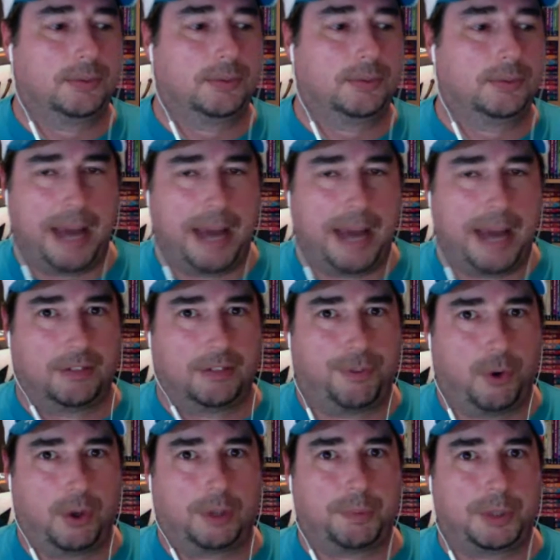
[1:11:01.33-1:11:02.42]
back and
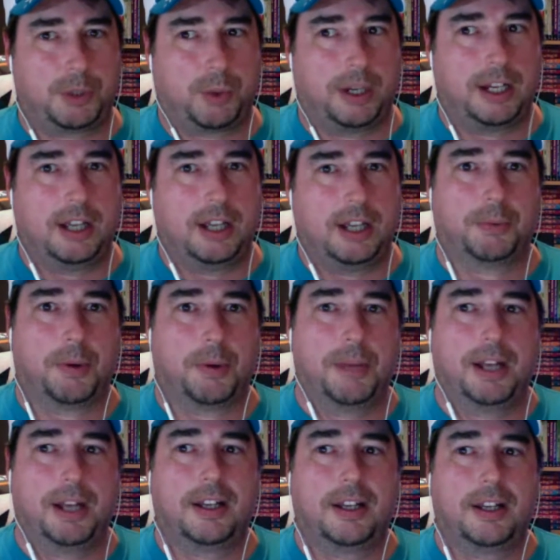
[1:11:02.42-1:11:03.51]
forth between him and
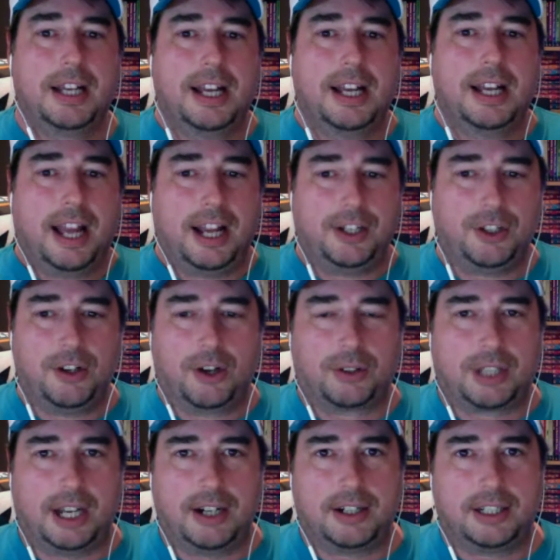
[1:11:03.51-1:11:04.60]
Remenda. And you know,
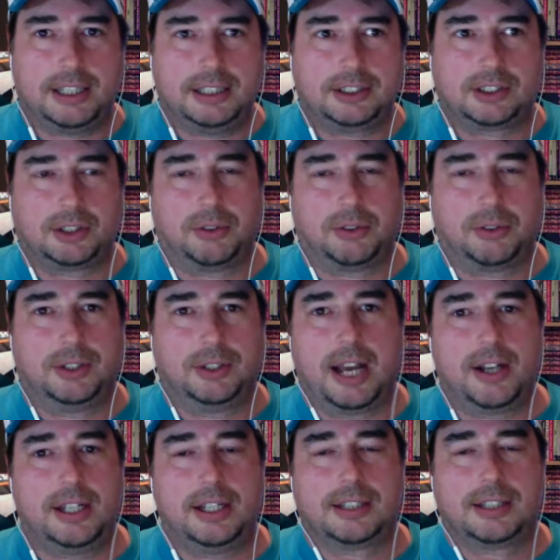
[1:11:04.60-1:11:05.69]
Gary, he's so old now,
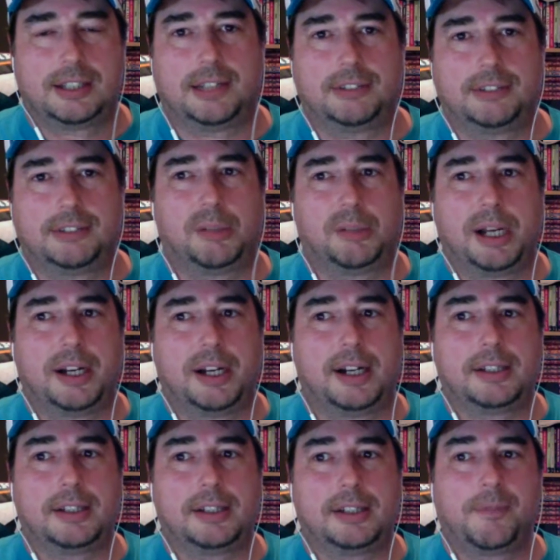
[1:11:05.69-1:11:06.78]
he doesn't give a shit about
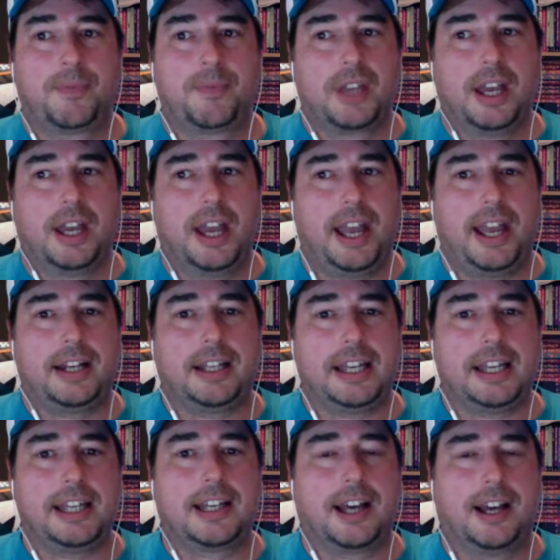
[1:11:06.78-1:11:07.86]
anything. And
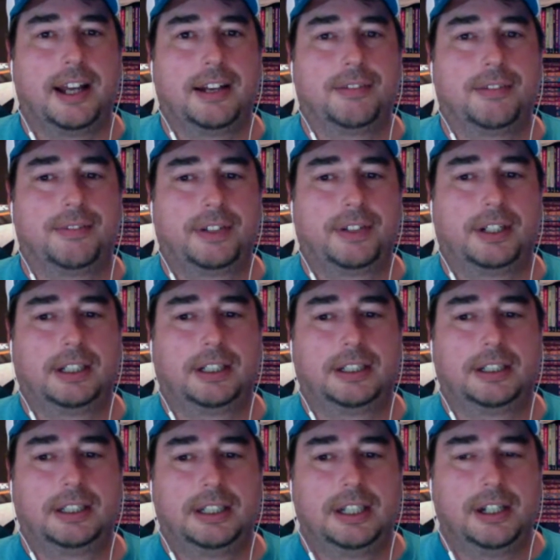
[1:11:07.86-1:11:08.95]
he kind of,
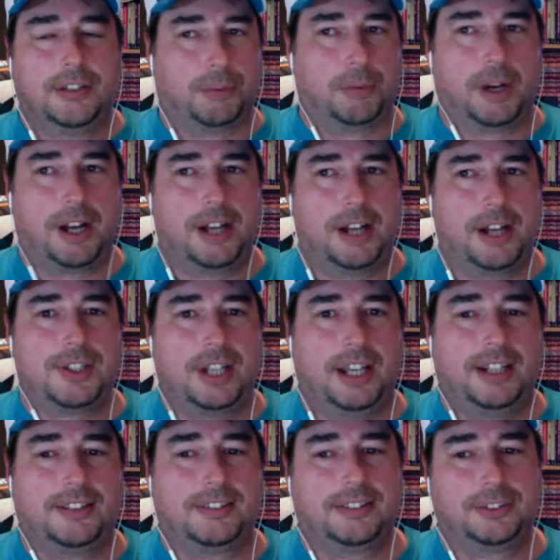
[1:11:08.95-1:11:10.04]
from what I
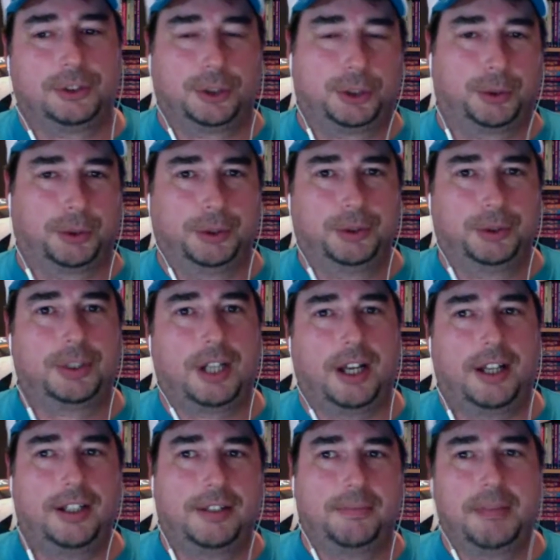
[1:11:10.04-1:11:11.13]
understand, Drew
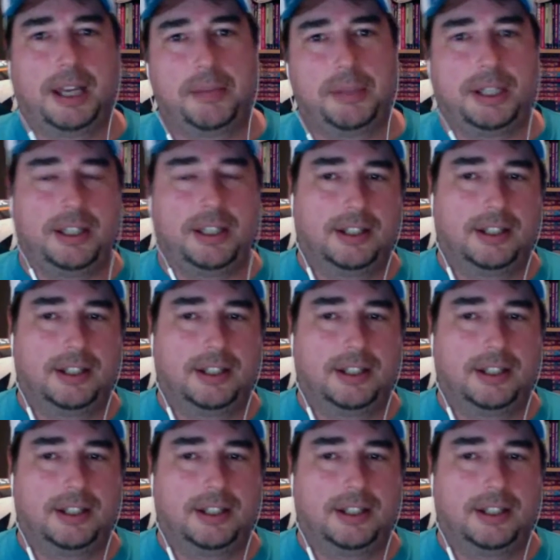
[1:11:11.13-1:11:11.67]
kind of maybe